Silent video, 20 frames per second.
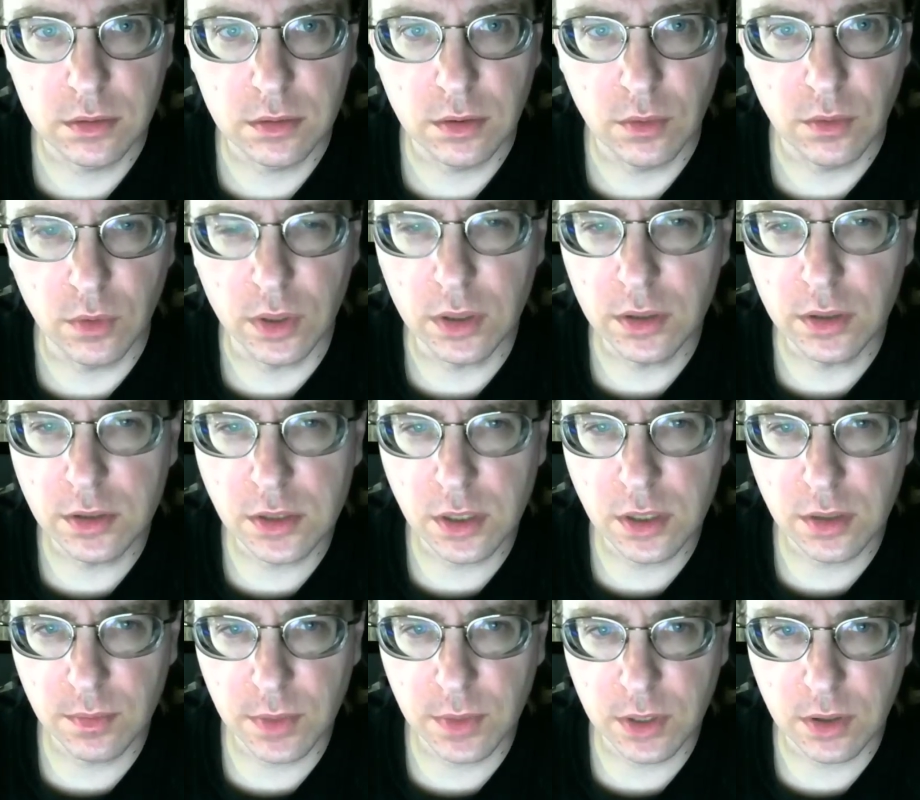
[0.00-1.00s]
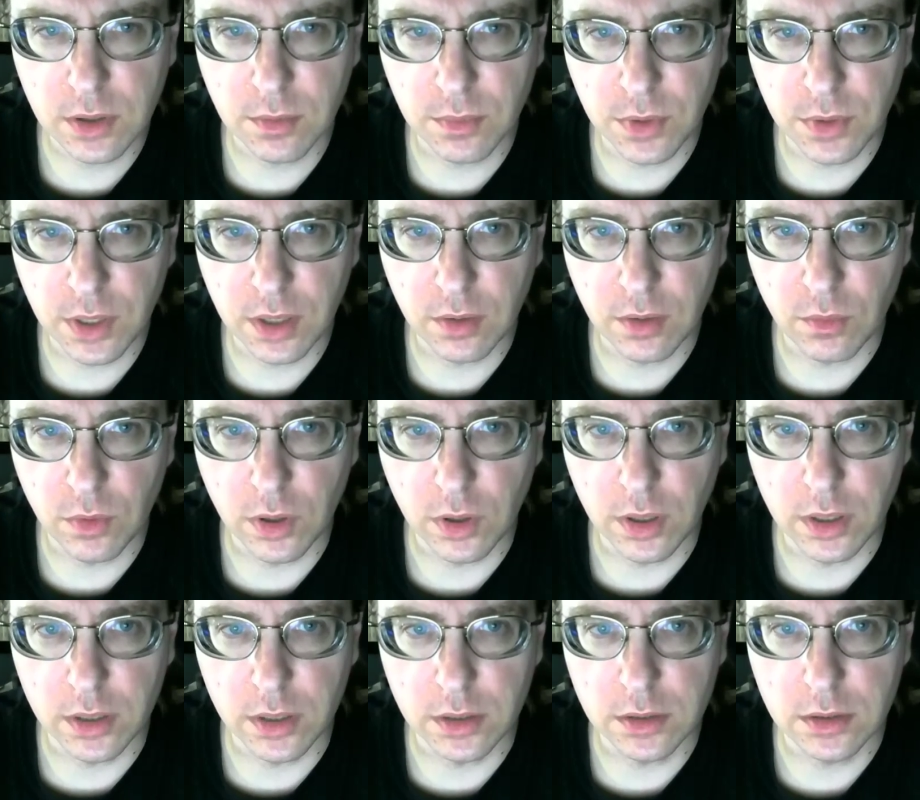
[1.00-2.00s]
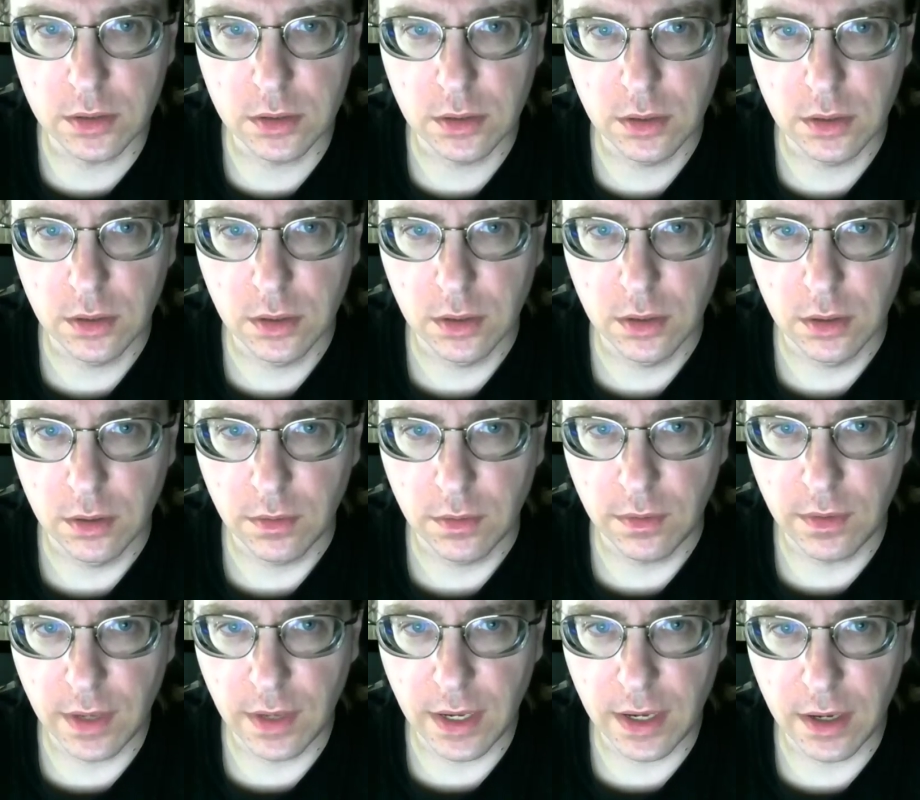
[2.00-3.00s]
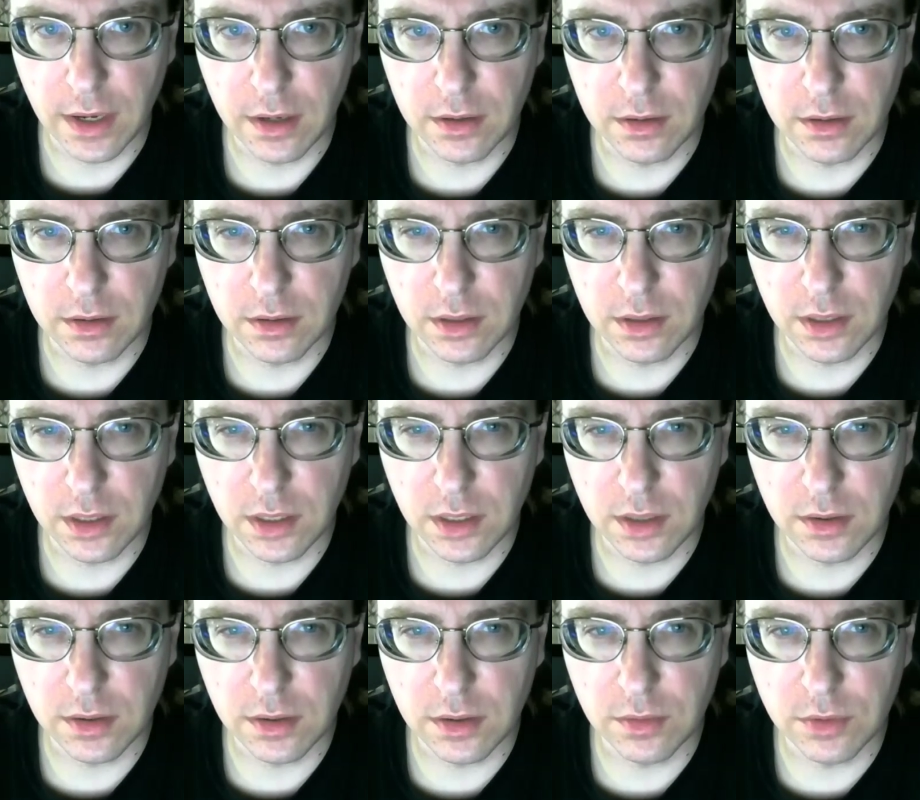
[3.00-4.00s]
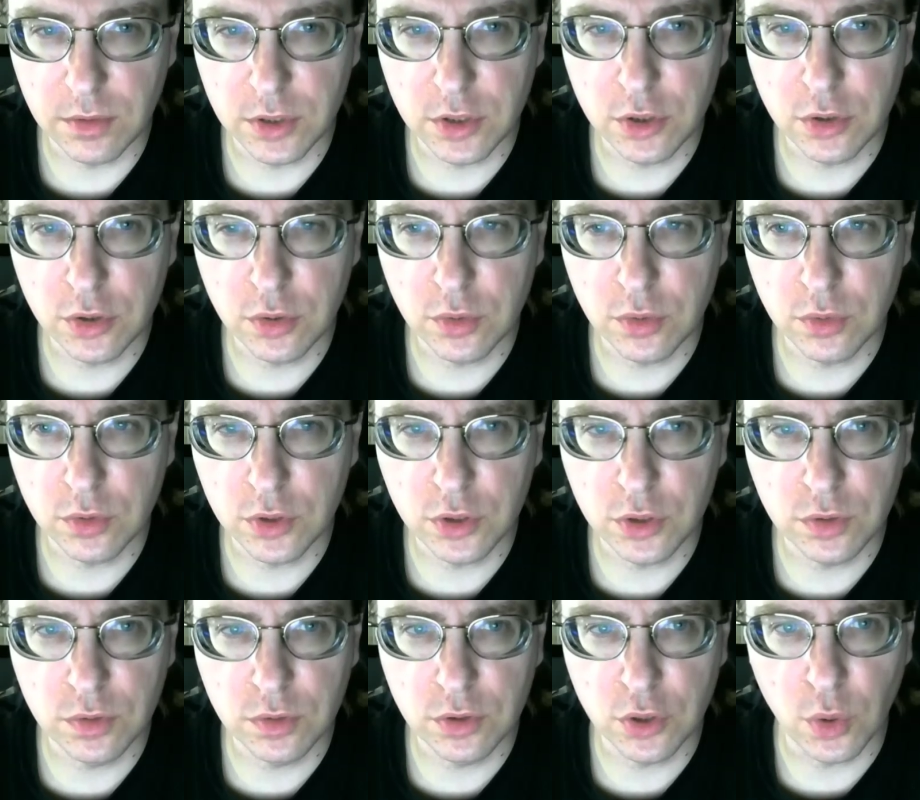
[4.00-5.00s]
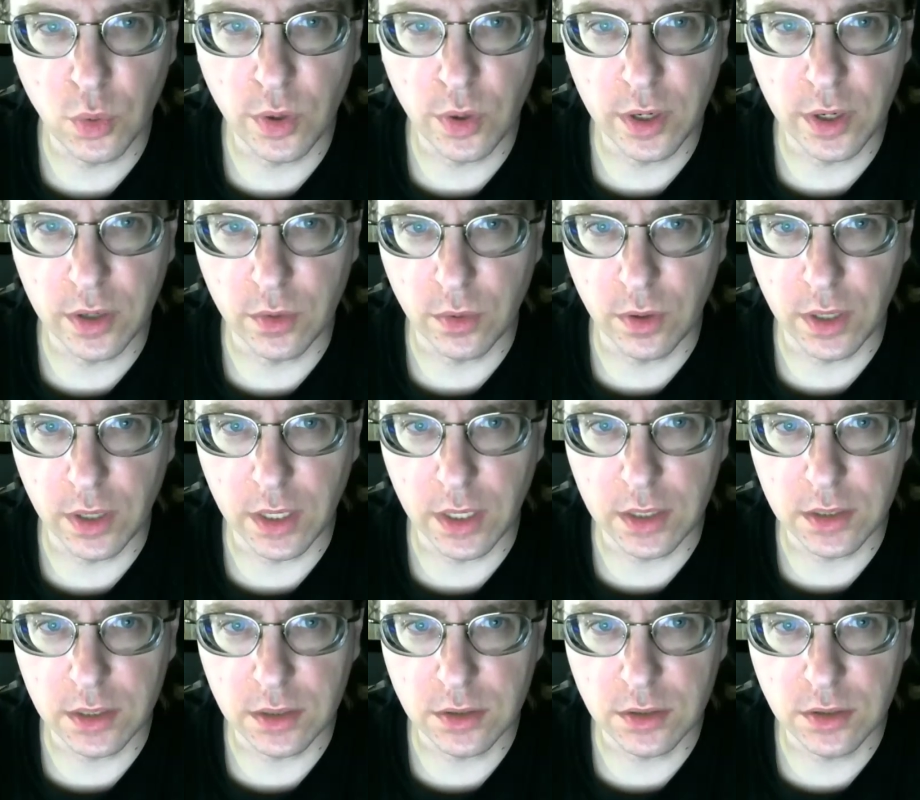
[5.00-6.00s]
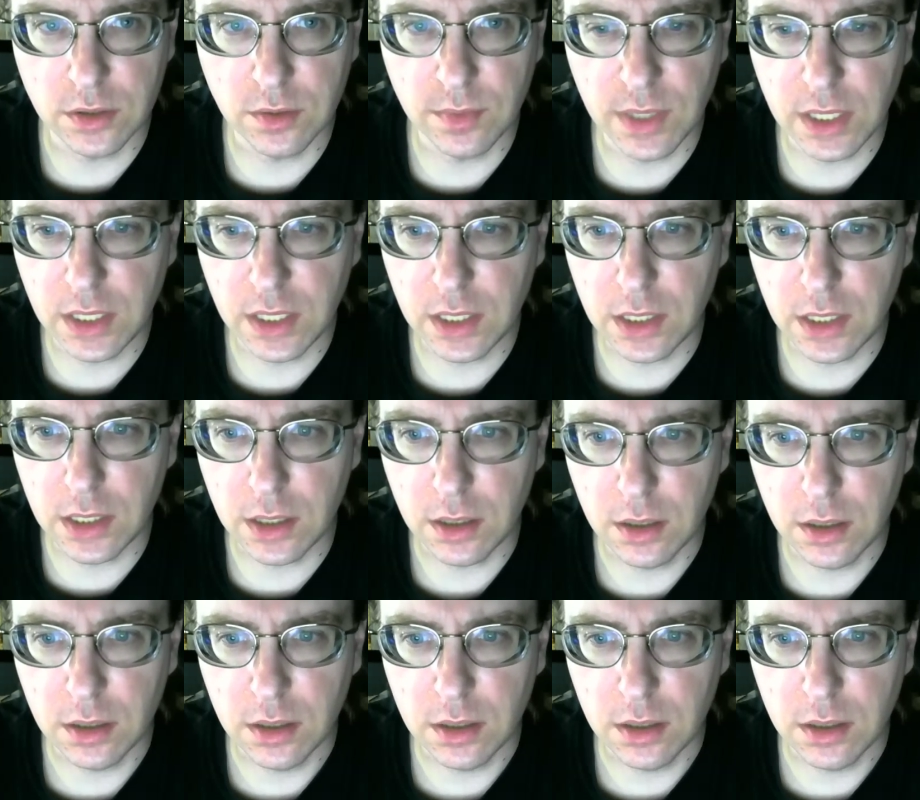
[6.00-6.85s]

one legitimate complaint was that it was too toy oriented. Too many